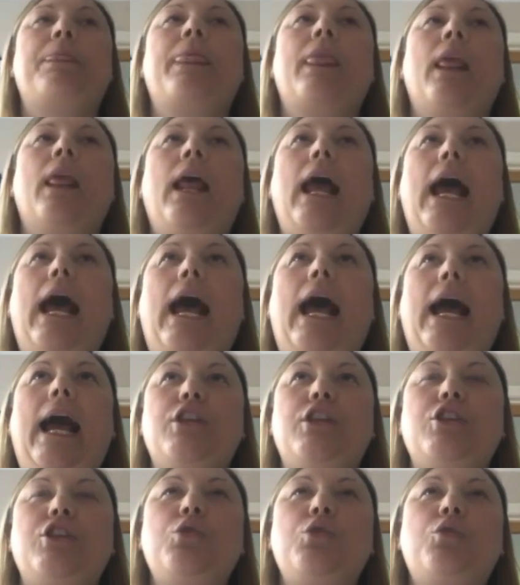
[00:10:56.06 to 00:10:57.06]

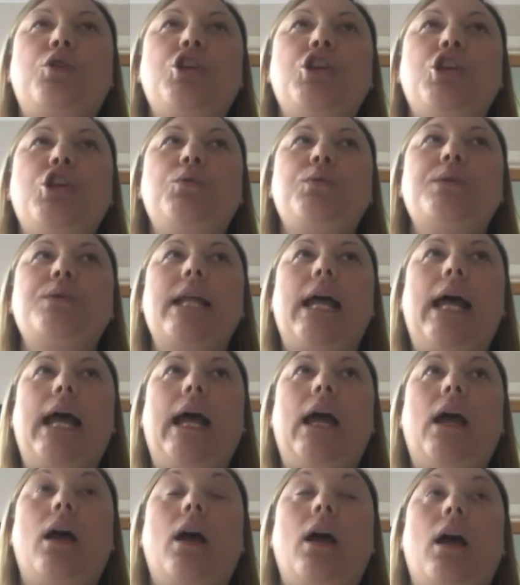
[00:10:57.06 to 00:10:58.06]
And you can use
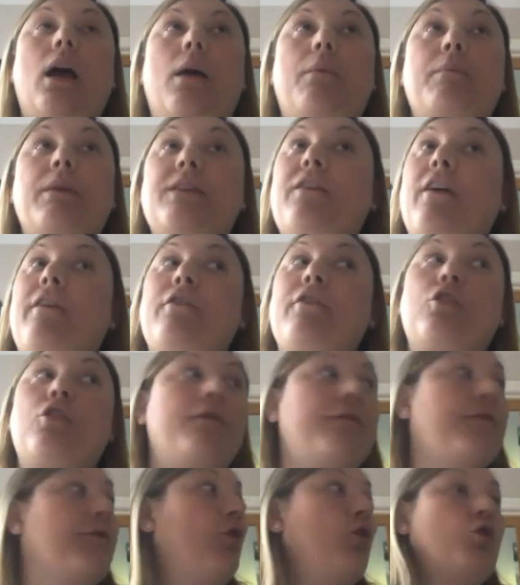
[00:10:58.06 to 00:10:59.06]
that. It's very good
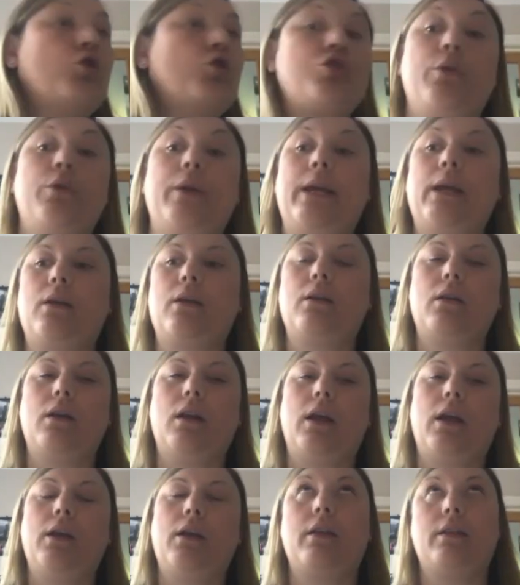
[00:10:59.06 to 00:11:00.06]
for doing,
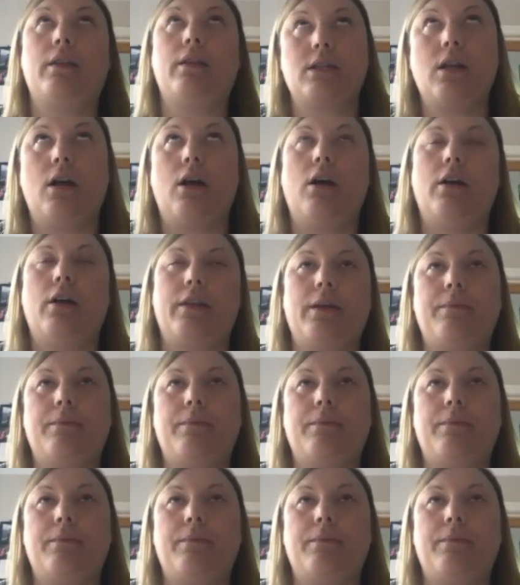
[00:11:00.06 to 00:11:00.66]
like at the start of the